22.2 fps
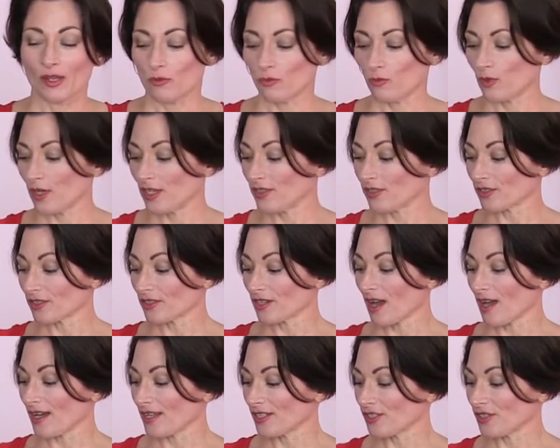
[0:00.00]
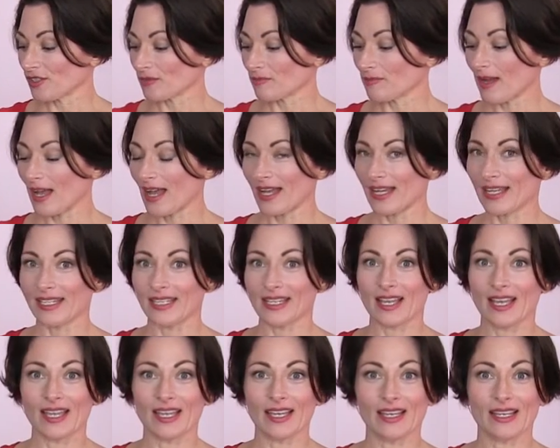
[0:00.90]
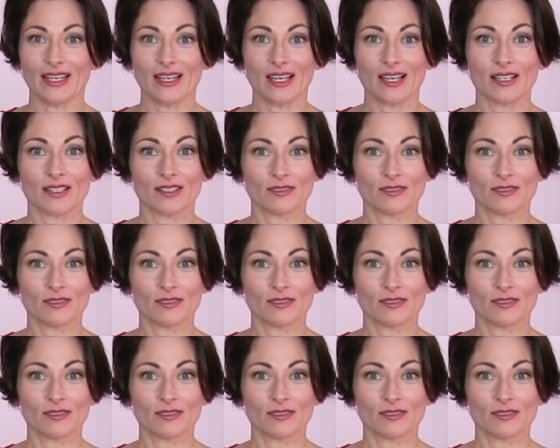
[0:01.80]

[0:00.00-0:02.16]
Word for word: whether or not you're buying a